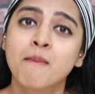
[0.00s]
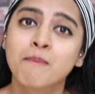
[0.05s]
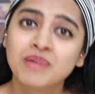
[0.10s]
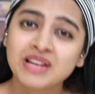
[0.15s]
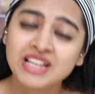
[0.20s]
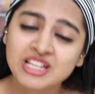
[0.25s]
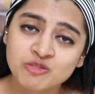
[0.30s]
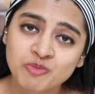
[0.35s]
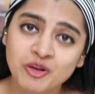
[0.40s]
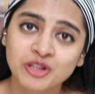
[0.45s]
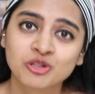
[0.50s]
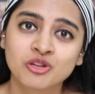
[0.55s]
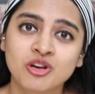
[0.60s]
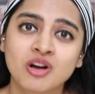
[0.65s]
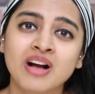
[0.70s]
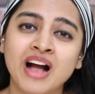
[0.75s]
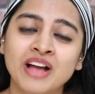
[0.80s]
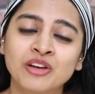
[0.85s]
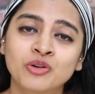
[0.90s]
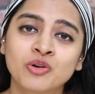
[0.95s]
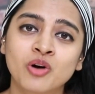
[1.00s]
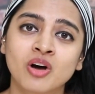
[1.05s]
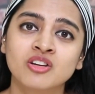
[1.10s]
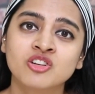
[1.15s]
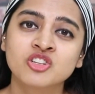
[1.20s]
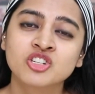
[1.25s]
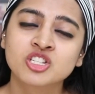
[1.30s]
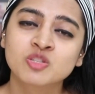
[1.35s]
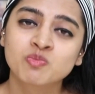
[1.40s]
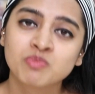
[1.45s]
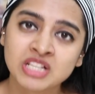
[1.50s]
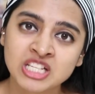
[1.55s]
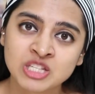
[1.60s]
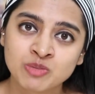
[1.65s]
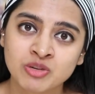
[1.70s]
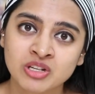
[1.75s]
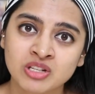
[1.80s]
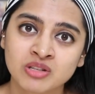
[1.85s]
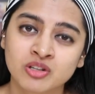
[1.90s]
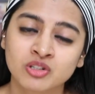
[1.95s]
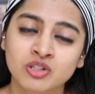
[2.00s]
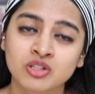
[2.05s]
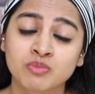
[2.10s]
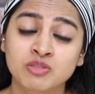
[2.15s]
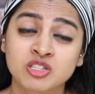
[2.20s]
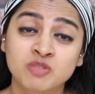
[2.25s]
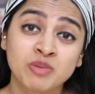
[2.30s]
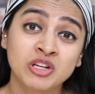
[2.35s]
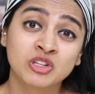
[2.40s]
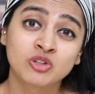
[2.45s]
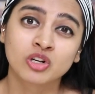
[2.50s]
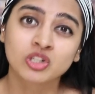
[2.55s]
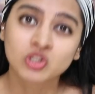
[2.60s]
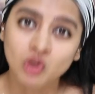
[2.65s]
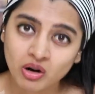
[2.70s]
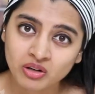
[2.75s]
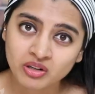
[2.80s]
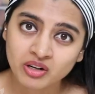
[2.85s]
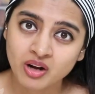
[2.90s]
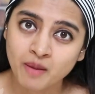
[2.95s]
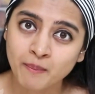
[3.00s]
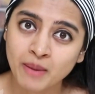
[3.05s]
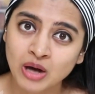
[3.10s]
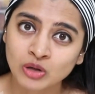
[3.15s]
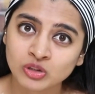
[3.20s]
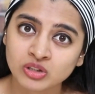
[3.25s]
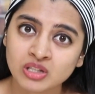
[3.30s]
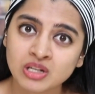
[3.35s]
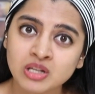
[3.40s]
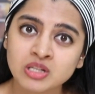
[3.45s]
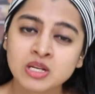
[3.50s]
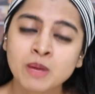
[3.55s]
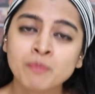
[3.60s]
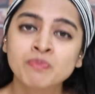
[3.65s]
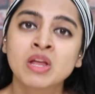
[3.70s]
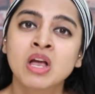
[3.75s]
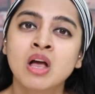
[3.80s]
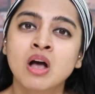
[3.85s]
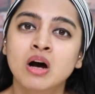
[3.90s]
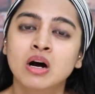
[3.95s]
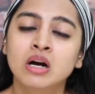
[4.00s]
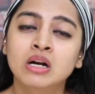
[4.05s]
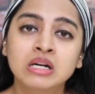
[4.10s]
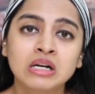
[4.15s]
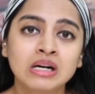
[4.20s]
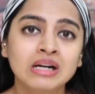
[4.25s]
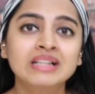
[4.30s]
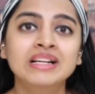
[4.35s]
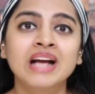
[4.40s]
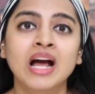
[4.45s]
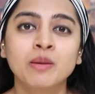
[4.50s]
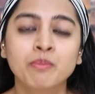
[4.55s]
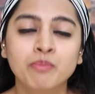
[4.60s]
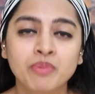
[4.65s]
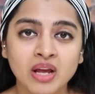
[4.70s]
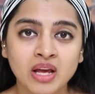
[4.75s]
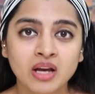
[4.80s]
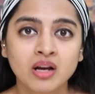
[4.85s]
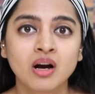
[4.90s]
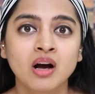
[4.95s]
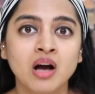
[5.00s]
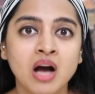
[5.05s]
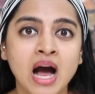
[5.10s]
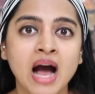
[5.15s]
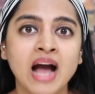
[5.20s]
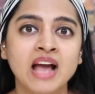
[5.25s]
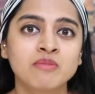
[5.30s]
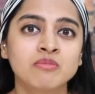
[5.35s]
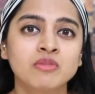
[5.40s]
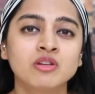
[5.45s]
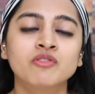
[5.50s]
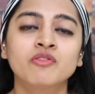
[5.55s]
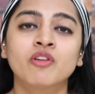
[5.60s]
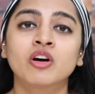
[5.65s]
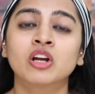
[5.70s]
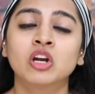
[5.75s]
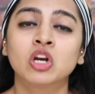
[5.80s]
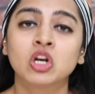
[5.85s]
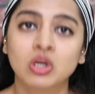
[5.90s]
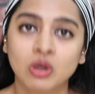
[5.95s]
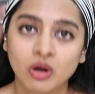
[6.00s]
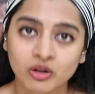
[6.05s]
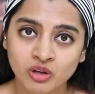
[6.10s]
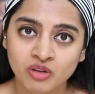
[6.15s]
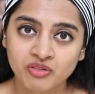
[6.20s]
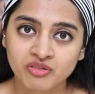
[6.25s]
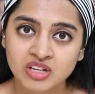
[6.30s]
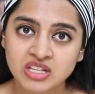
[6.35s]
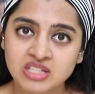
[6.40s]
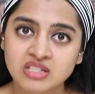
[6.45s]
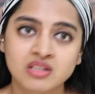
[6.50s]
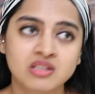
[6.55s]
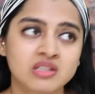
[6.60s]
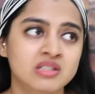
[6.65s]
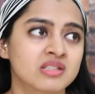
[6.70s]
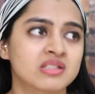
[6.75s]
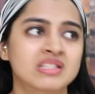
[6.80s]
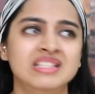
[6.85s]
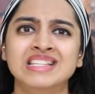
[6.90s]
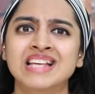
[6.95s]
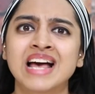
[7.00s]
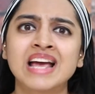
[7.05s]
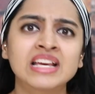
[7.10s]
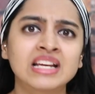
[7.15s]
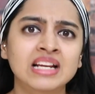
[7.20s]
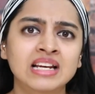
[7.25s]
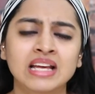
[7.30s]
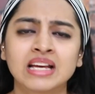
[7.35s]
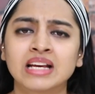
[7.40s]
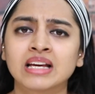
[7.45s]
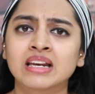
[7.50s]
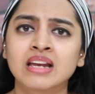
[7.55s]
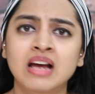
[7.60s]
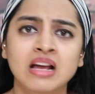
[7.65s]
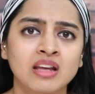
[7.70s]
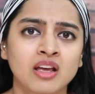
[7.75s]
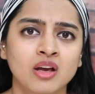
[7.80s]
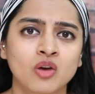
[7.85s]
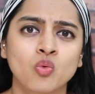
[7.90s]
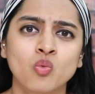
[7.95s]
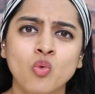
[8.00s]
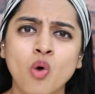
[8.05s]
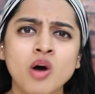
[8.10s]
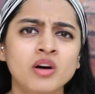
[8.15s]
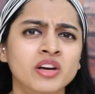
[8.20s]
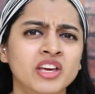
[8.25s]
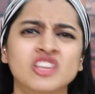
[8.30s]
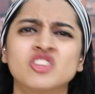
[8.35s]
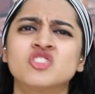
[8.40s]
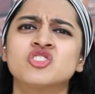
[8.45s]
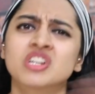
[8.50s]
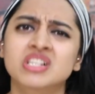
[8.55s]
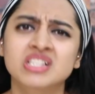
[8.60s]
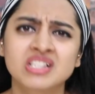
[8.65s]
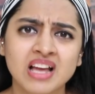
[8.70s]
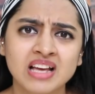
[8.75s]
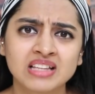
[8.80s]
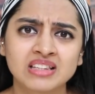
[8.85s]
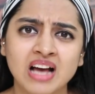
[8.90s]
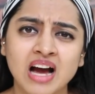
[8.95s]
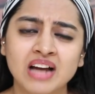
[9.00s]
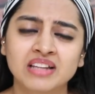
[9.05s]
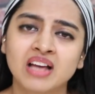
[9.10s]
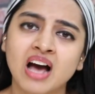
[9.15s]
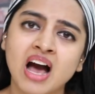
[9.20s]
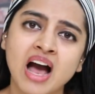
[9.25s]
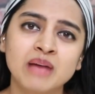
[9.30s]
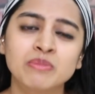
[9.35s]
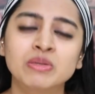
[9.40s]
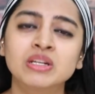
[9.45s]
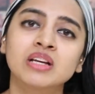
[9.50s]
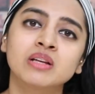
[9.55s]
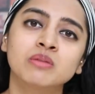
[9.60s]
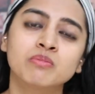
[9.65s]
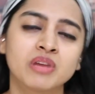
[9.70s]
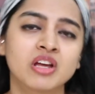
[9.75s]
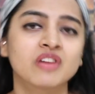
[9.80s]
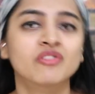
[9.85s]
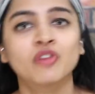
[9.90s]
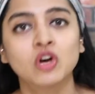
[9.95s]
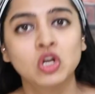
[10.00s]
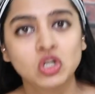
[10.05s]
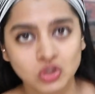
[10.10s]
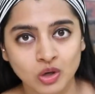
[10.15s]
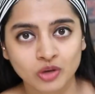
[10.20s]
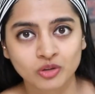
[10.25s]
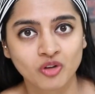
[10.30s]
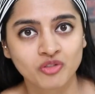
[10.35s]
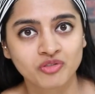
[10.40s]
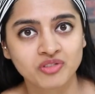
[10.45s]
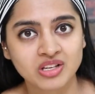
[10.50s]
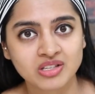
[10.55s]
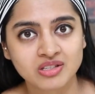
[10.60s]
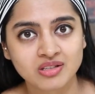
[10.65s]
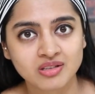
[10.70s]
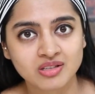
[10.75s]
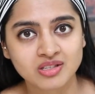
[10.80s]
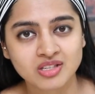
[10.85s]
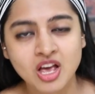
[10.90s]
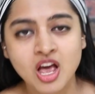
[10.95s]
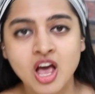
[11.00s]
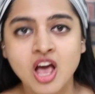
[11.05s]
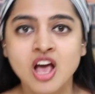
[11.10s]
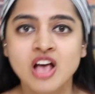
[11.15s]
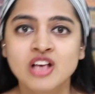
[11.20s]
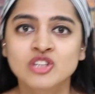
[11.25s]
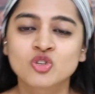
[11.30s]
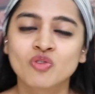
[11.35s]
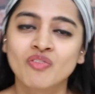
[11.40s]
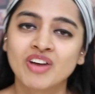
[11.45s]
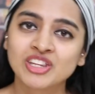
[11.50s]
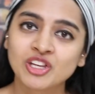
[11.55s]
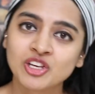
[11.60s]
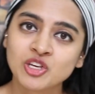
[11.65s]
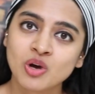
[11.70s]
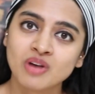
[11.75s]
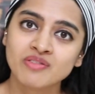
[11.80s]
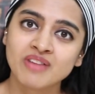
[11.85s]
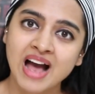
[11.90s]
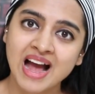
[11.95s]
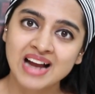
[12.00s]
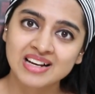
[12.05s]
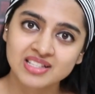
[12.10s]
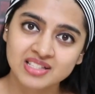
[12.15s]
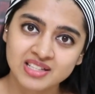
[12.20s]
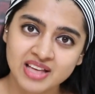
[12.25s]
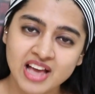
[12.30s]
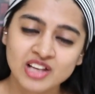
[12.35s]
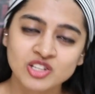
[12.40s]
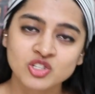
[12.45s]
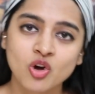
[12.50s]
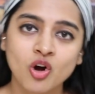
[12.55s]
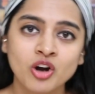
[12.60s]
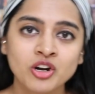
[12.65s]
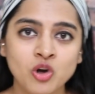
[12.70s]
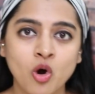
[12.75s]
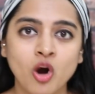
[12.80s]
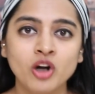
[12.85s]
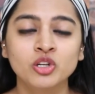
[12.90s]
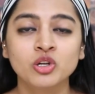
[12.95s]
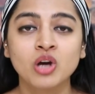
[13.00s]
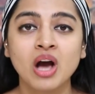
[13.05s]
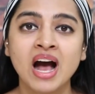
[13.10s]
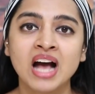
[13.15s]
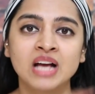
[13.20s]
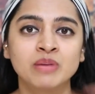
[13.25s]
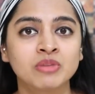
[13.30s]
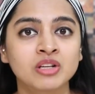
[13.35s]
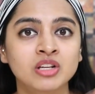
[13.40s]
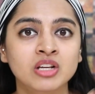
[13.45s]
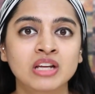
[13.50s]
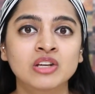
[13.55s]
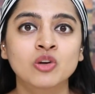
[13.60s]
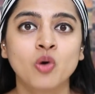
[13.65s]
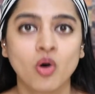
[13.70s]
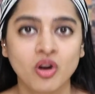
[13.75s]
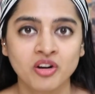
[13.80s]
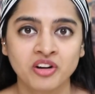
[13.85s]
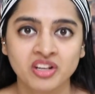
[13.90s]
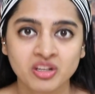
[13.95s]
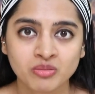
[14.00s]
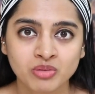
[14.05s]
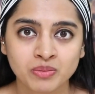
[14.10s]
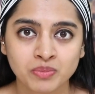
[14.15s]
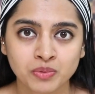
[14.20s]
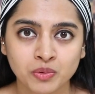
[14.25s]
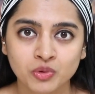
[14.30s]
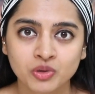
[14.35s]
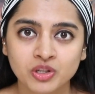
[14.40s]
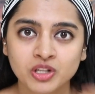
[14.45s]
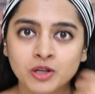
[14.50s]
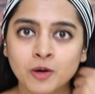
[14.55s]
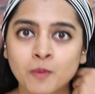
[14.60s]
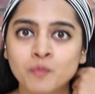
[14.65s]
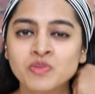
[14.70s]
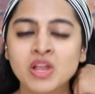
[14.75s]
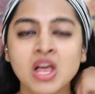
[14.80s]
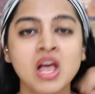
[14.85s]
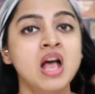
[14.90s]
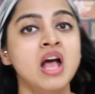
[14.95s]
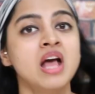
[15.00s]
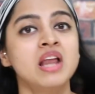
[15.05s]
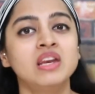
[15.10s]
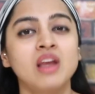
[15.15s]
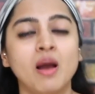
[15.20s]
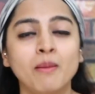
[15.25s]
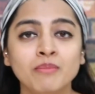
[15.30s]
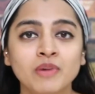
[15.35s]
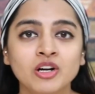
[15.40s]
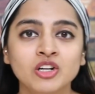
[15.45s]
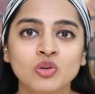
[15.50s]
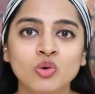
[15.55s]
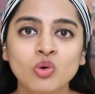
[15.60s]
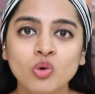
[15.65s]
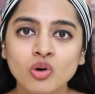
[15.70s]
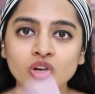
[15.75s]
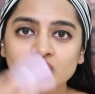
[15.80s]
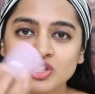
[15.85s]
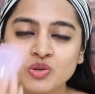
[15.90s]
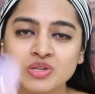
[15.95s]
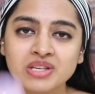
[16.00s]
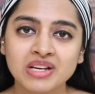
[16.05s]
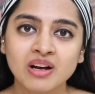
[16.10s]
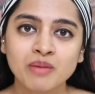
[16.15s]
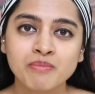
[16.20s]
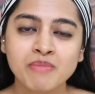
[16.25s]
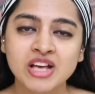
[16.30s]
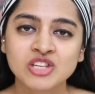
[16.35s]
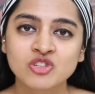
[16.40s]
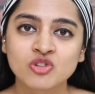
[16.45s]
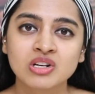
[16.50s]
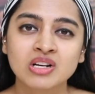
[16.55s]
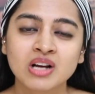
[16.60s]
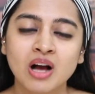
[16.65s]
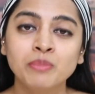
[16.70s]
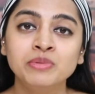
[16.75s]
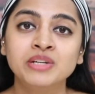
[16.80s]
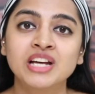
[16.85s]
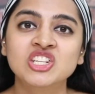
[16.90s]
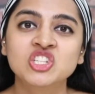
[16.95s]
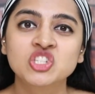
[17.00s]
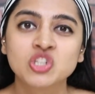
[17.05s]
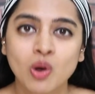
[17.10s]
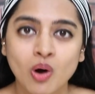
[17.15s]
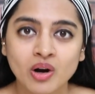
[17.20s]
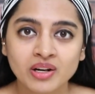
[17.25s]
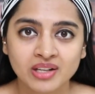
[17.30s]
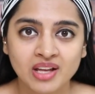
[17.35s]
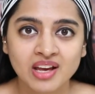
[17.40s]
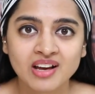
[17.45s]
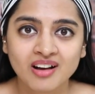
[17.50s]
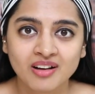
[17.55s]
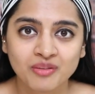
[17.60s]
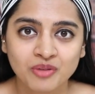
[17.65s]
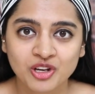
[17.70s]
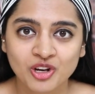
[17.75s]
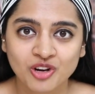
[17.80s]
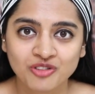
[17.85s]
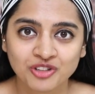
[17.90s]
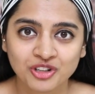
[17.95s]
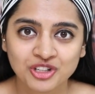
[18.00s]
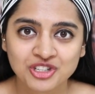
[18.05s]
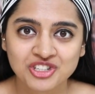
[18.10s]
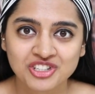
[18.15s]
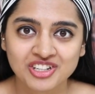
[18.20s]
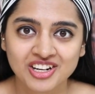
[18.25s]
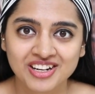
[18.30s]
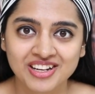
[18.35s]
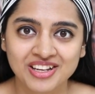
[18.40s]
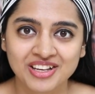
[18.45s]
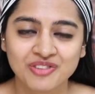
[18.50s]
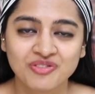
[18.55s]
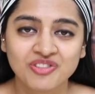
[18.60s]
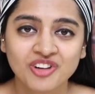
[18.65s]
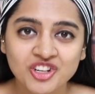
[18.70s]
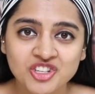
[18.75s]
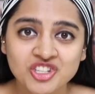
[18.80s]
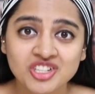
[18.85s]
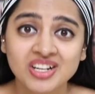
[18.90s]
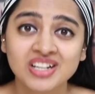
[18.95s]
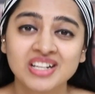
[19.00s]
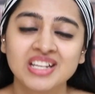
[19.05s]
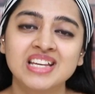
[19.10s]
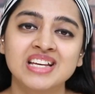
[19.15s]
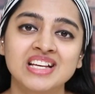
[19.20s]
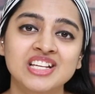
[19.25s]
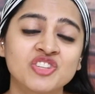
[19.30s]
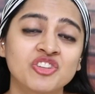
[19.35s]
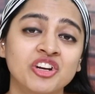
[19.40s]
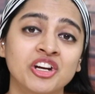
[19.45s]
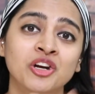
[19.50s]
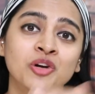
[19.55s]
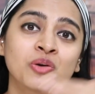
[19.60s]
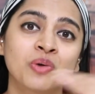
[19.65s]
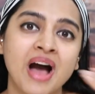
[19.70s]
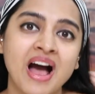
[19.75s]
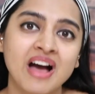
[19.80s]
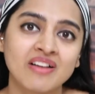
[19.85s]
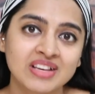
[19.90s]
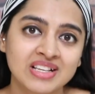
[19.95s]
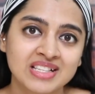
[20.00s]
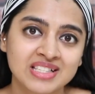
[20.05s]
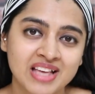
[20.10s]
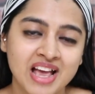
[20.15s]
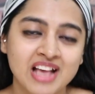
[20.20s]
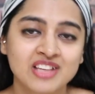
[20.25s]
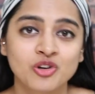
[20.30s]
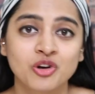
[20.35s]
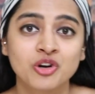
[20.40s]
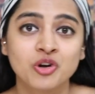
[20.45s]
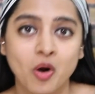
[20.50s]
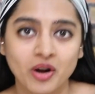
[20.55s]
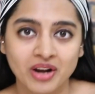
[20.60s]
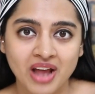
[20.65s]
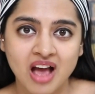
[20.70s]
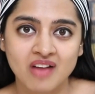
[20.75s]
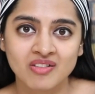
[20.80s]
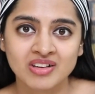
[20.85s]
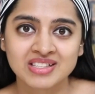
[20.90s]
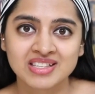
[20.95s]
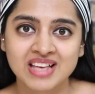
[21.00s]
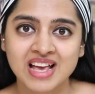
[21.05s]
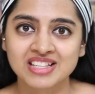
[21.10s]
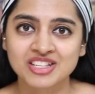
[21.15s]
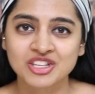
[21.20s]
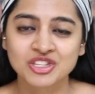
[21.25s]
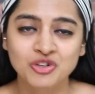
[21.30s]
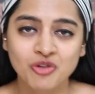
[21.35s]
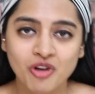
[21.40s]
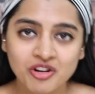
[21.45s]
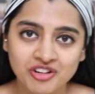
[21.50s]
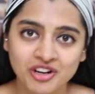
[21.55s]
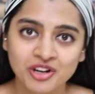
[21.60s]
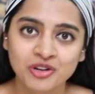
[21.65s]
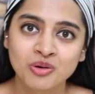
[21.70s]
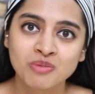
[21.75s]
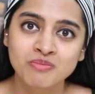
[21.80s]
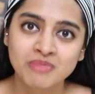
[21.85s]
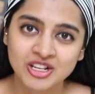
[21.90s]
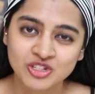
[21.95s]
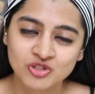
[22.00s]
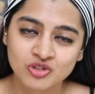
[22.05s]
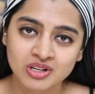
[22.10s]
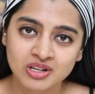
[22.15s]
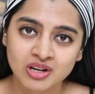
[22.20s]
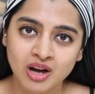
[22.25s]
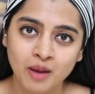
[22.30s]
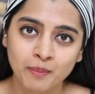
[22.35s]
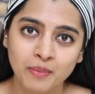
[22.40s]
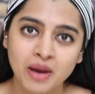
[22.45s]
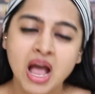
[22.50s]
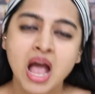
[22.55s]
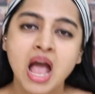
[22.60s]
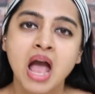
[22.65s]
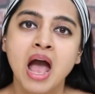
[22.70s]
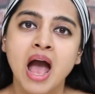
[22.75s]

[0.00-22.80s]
Please speak to your gynecologist. Please speak to your doctor about this. A girl can break her hymen for a lot of reasons. Cycling, running, walking, just like that. The hymen can break for a lot of reasons. So whether you have had sex or not, your hymen can already be broken. Number two, using a menstrual cup does not take away your virginity. Virginity is related to having sex or not having sex. It's not related to a menstrual cup.